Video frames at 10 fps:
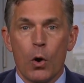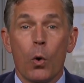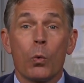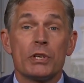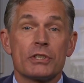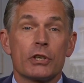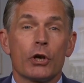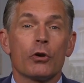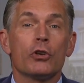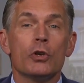We
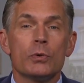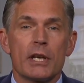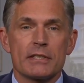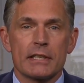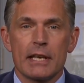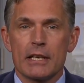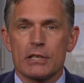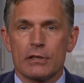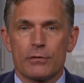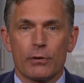secured new
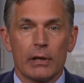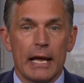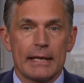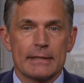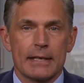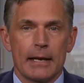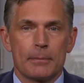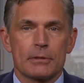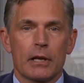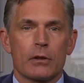designations for
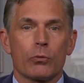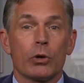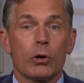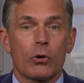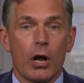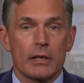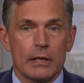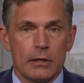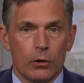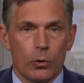landscapes like the Rio Grande
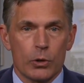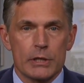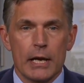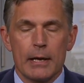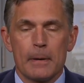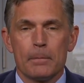del Norte